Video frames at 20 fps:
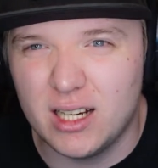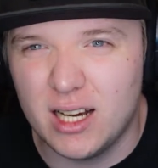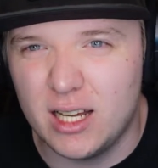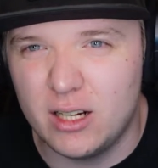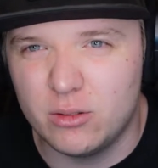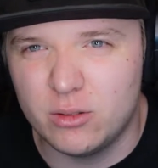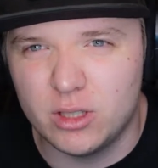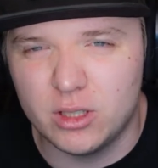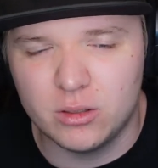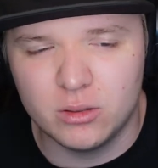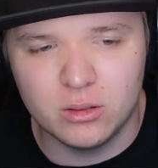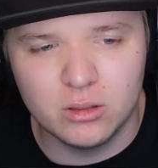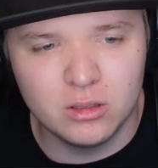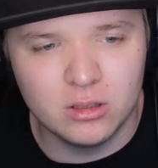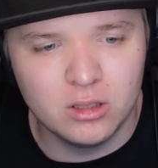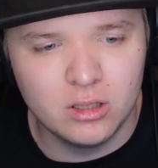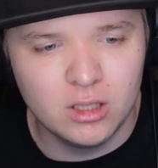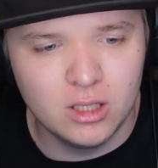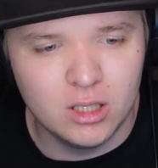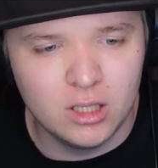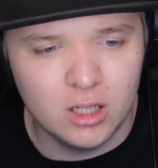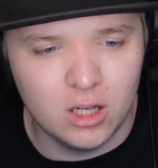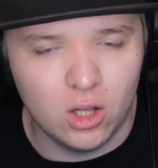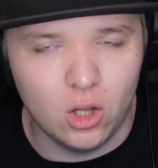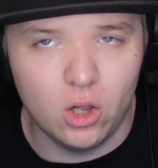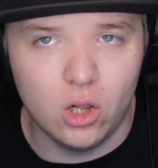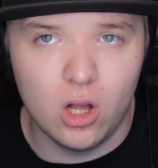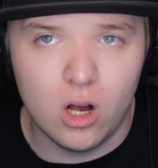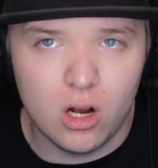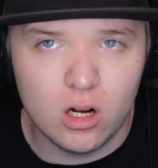I don't know, a
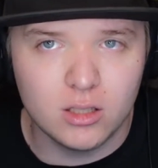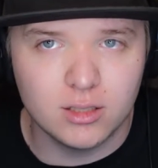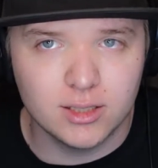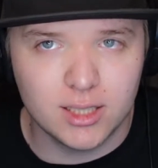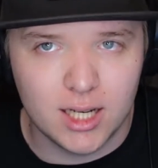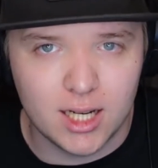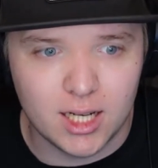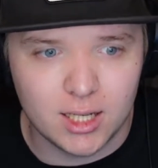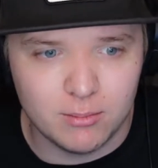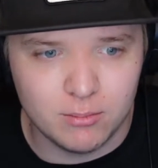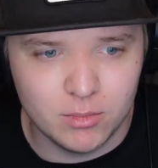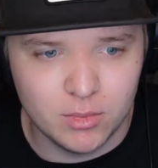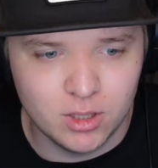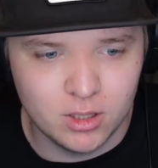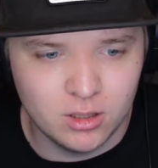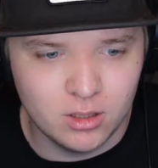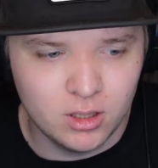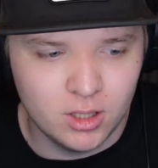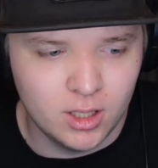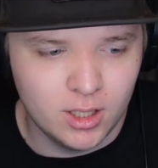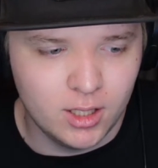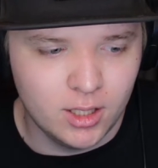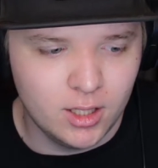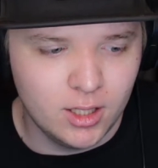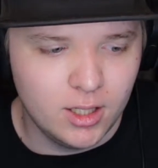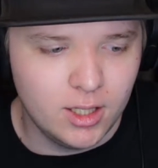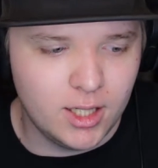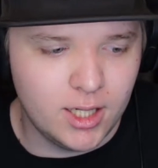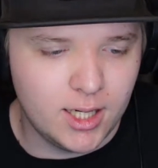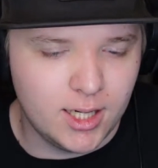long time.
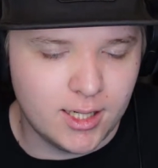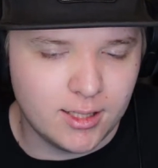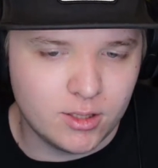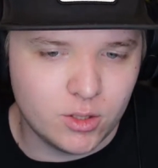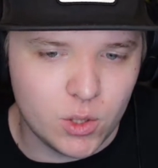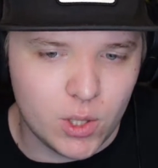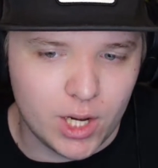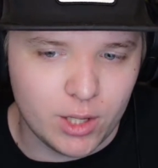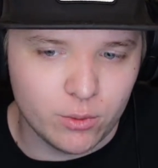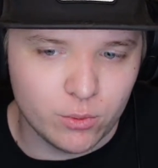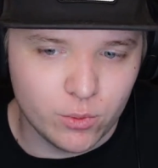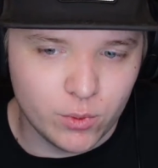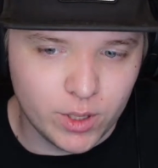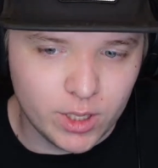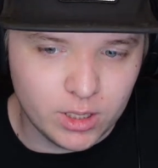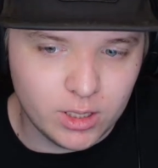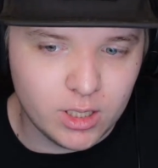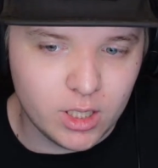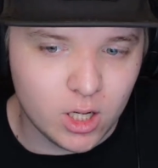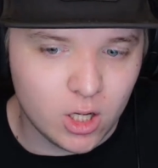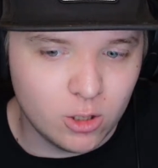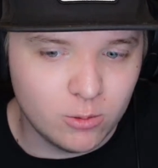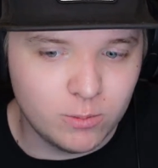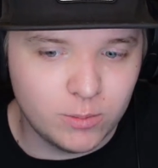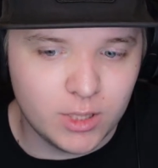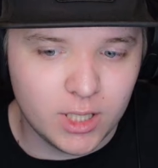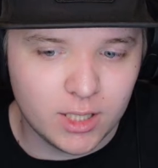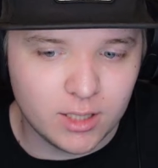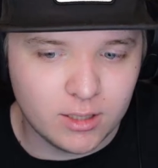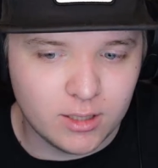So I really hope
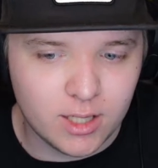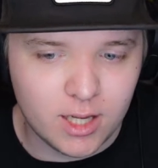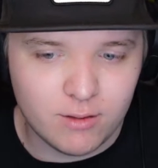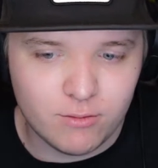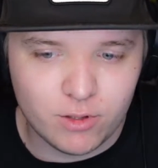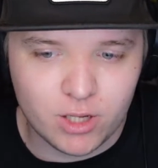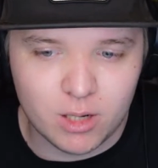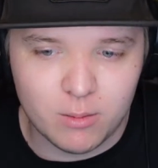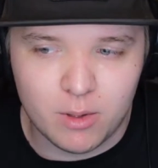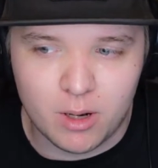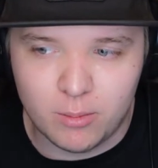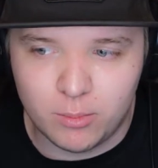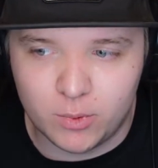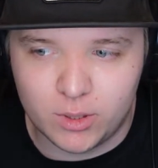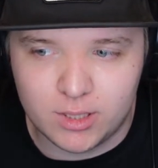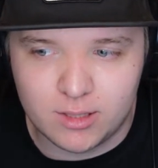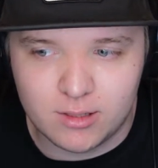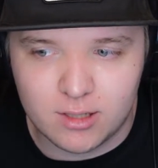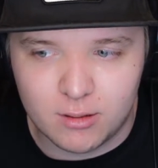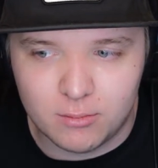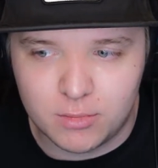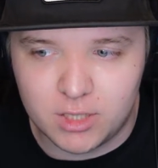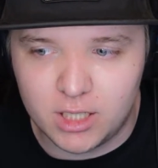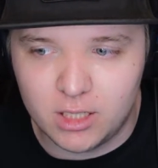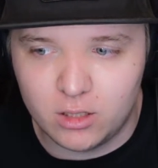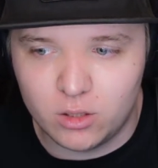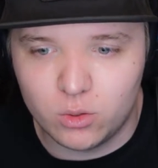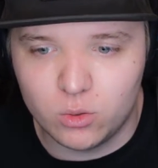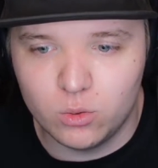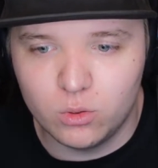that they've come up with
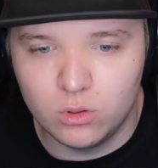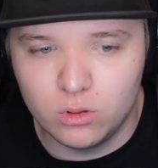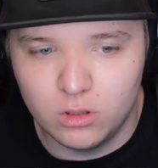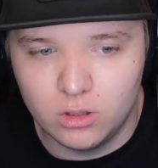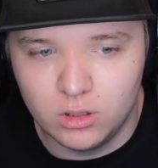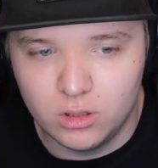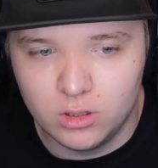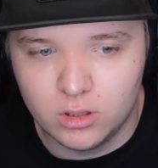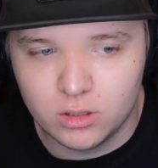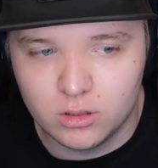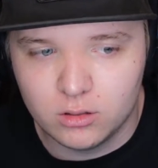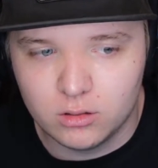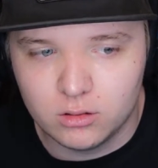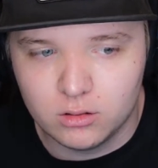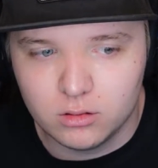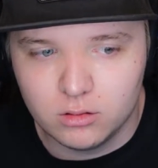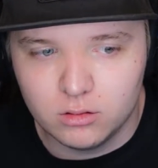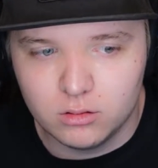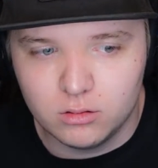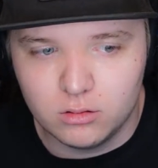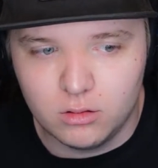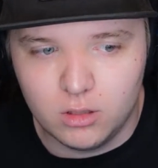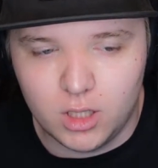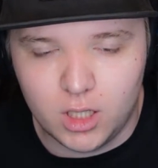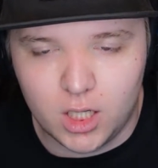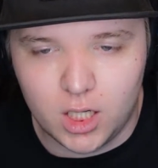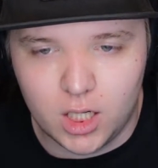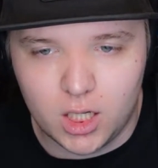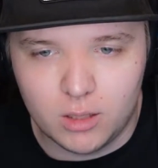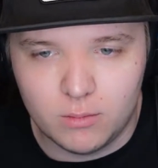something cool.
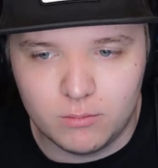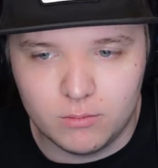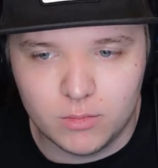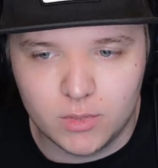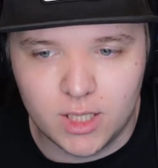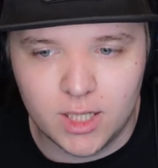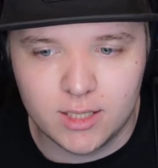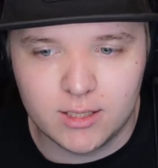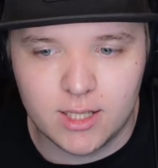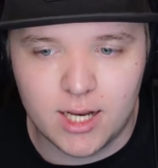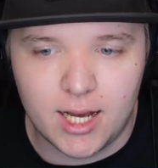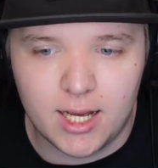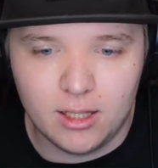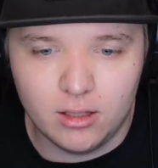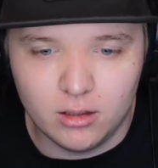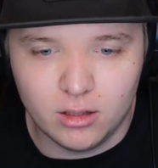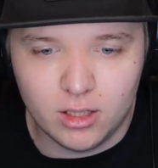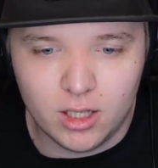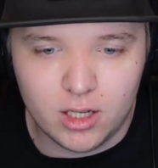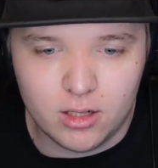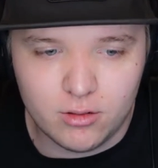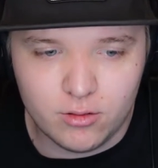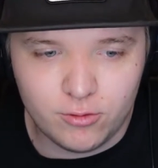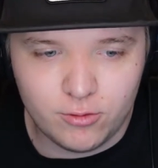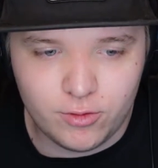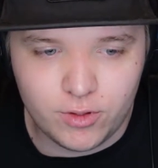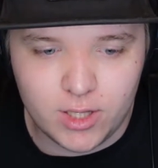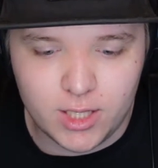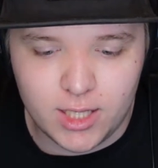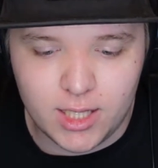Because I
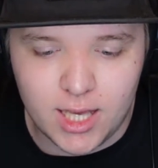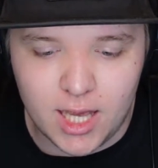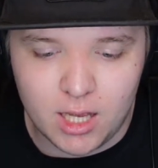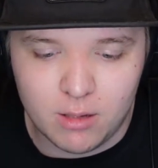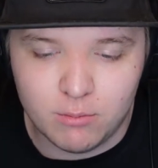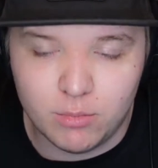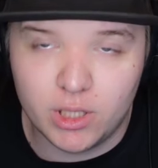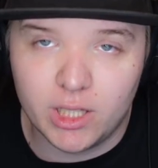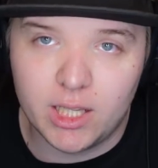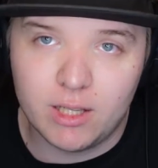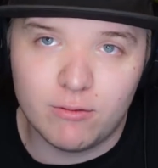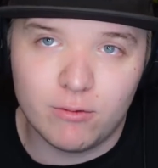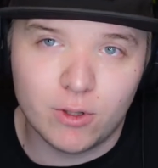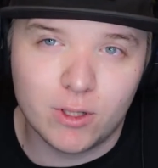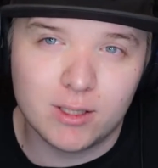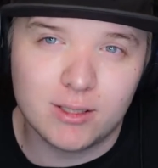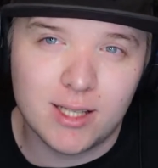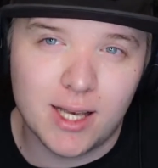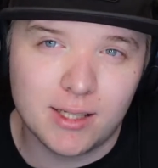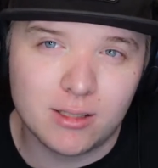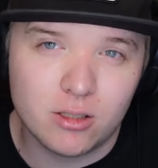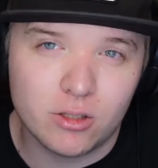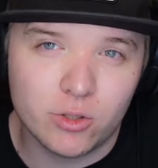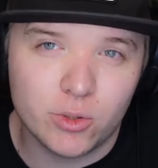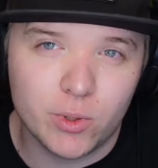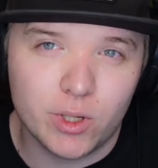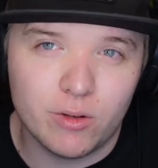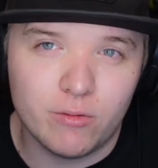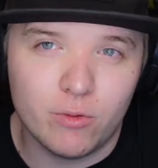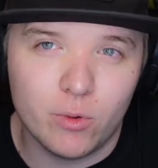loved the gameplay for Assassin's
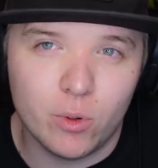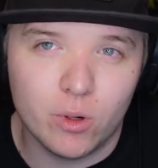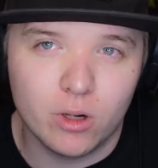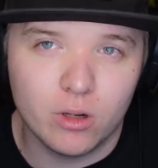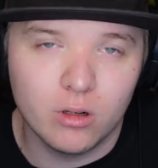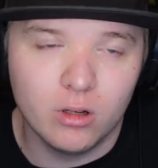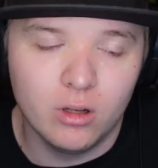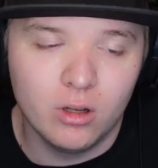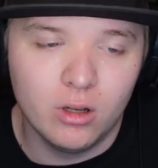Creed 4.